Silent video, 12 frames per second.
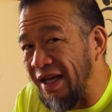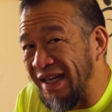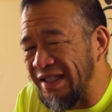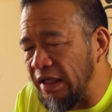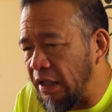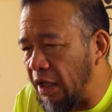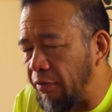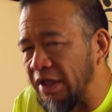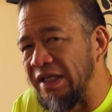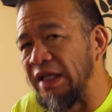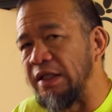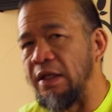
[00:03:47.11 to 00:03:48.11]
but it gets cleaned anyway,
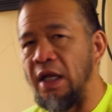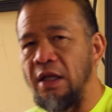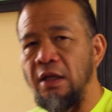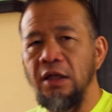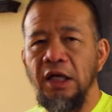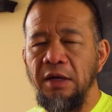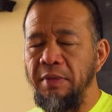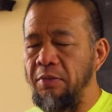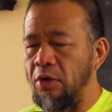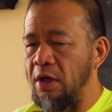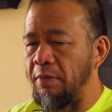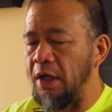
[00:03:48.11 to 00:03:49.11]
because that's the day that the cleaning
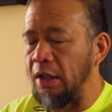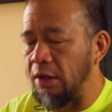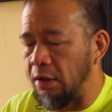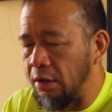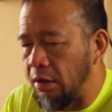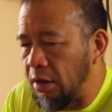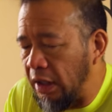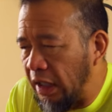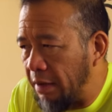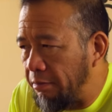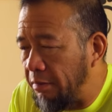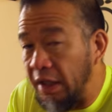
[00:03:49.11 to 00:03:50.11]
people come in and
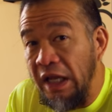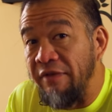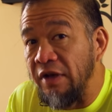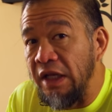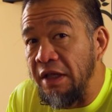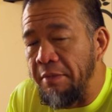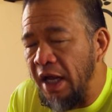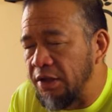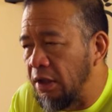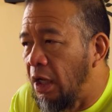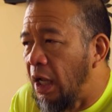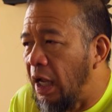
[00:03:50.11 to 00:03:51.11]
clean up, but they even clean the mats.